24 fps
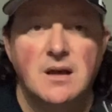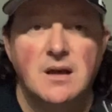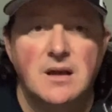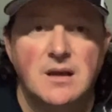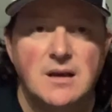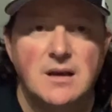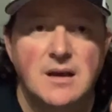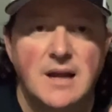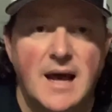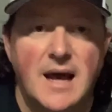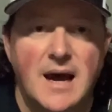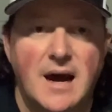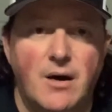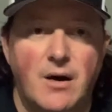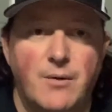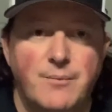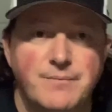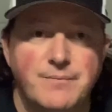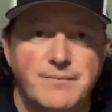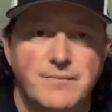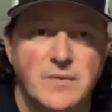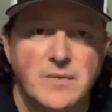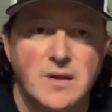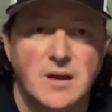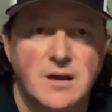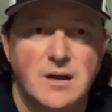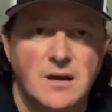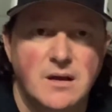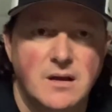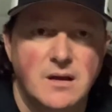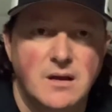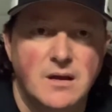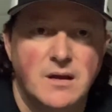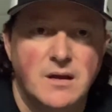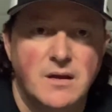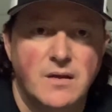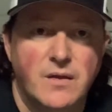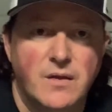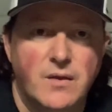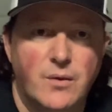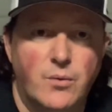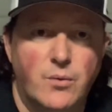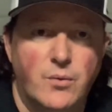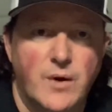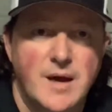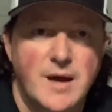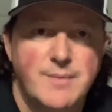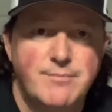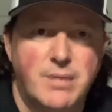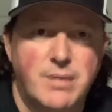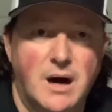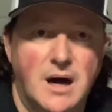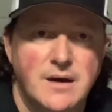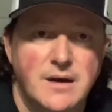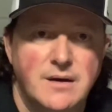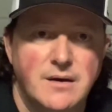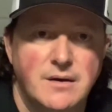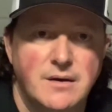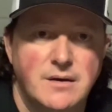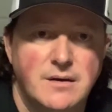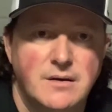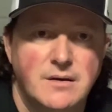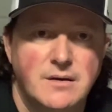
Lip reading: Now, the red button,